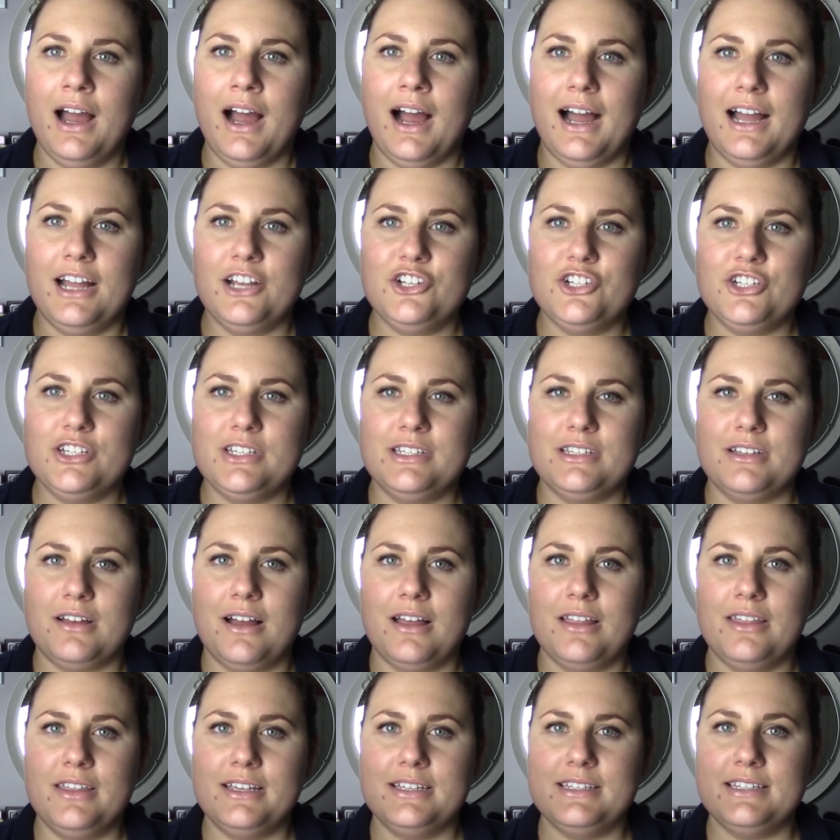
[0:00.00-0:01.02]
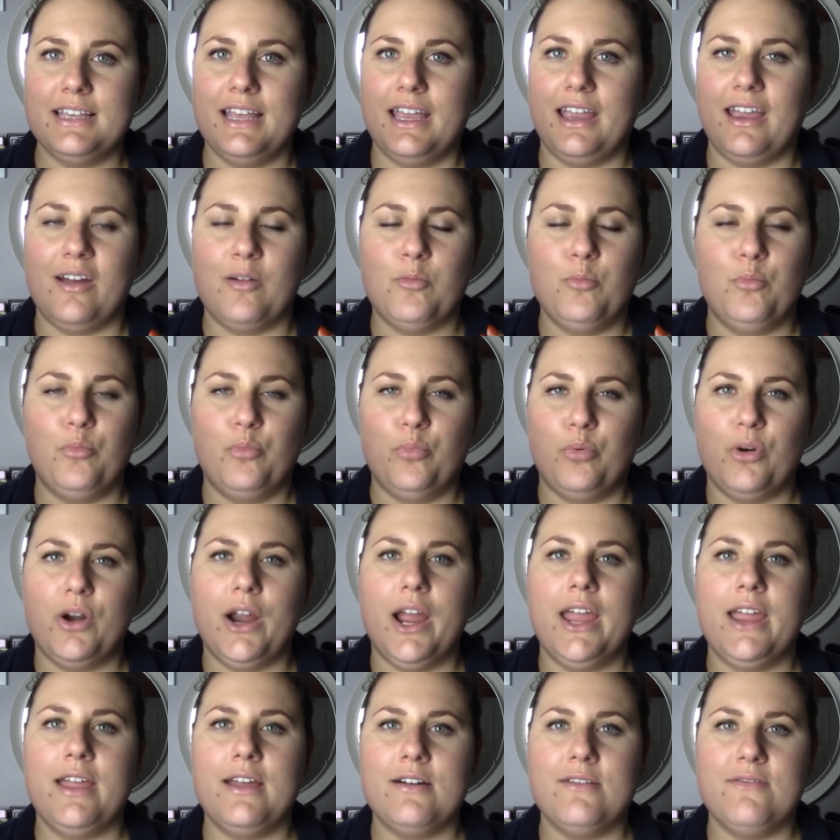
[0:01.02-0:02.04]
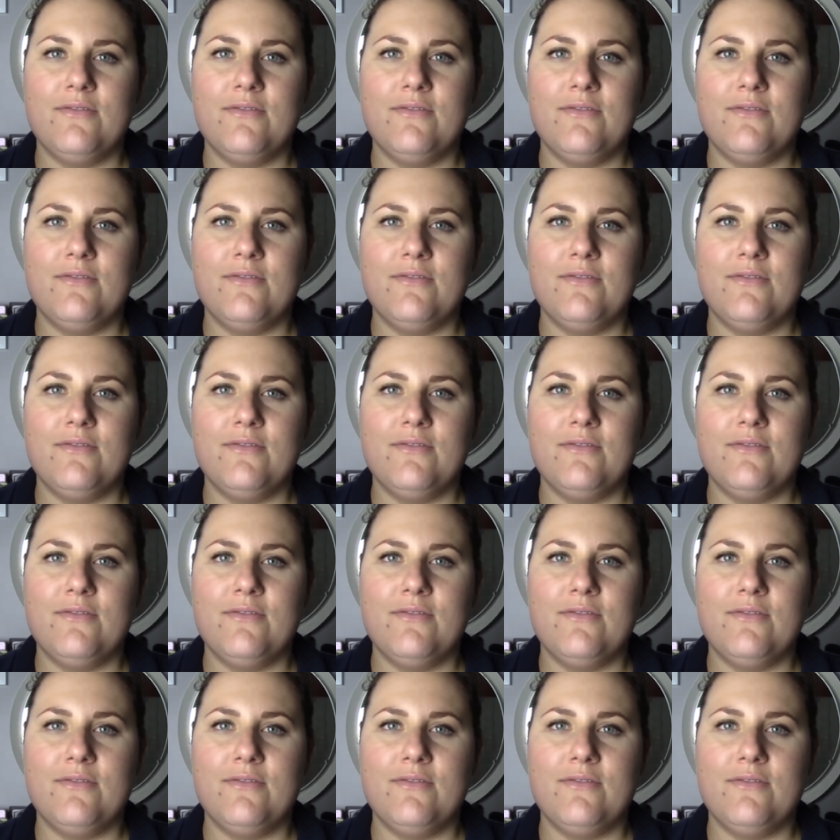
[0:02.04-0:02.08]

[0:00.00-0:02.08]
I just saw this like bright,